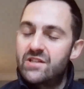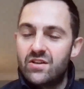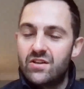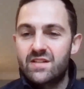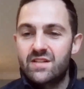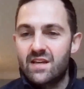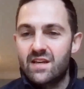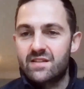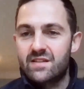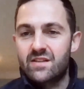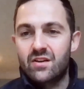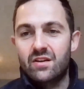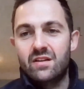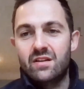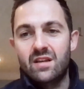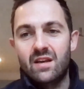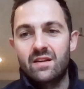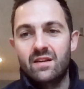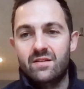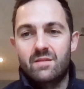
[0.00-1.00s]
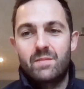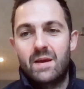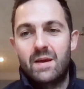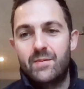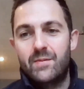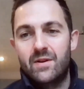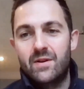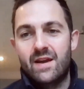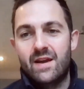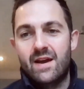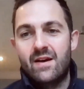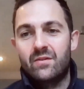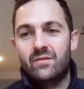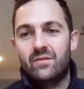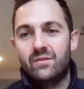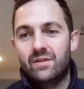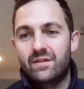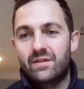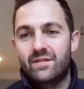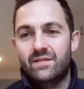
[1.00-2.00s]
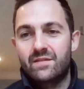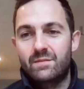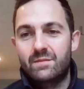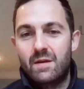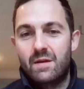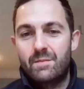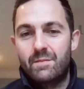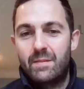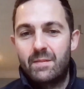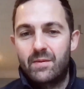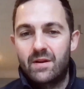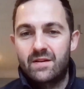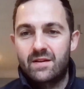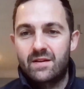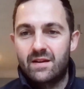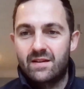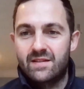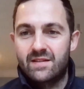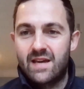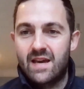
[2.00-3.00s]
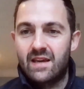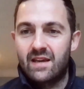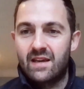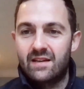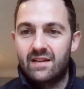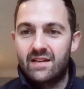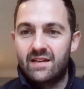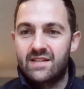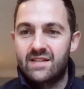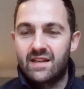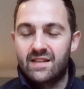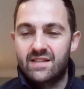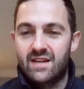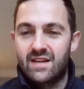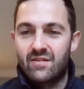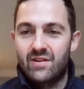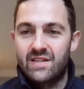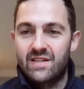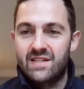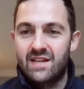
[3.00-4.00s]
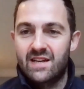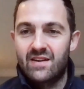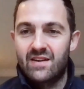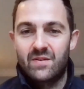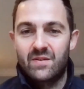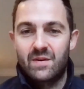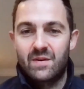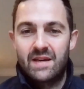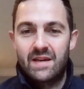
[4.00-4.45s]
you see it as a good thing that people are taking this thing seriously? Or, I